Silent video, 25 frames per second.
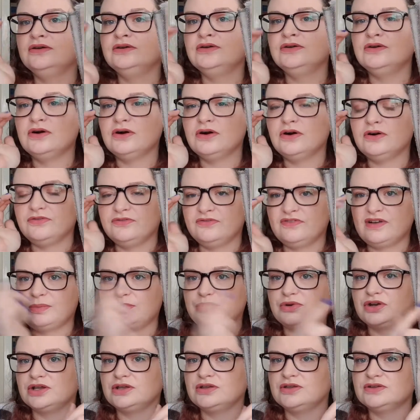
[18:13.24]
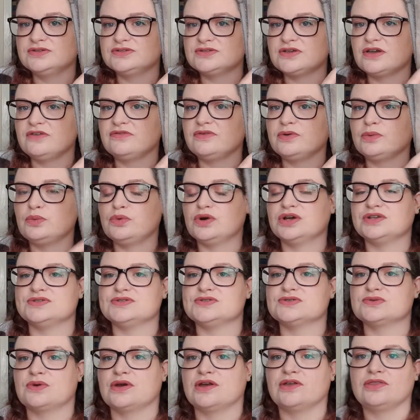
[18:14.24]
of fabric, so over 1
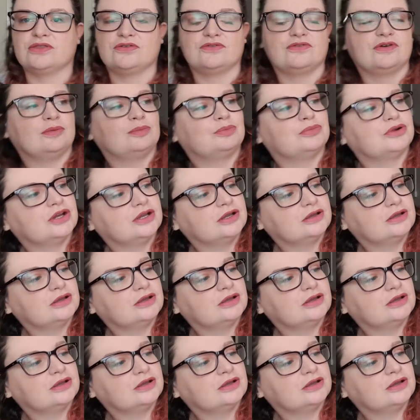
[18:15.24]
strand of fabric.